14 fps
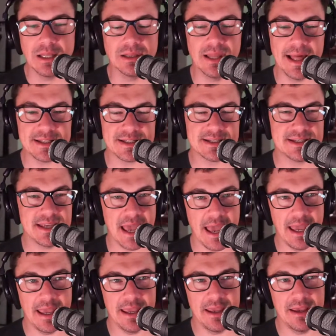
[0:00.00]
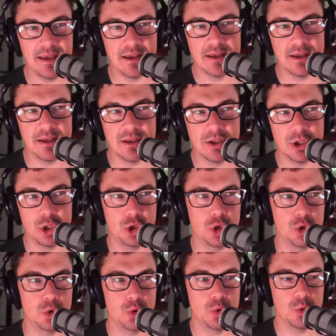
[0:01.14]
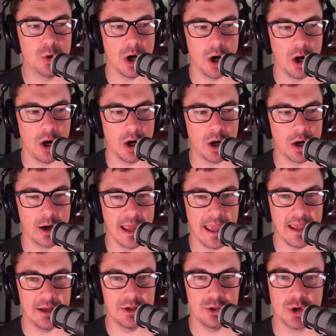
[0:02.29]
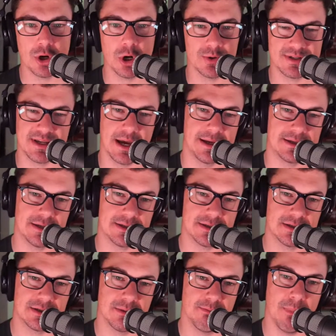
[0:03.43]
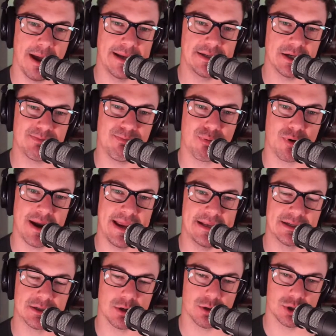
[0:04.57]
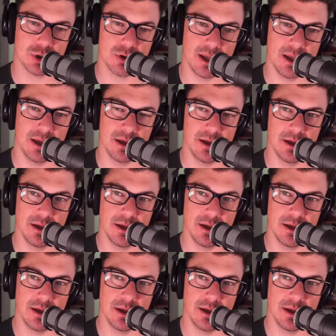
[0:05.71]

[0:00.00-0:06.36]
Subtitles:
Let's say you are a neuroscientist. Mike does brain surgery.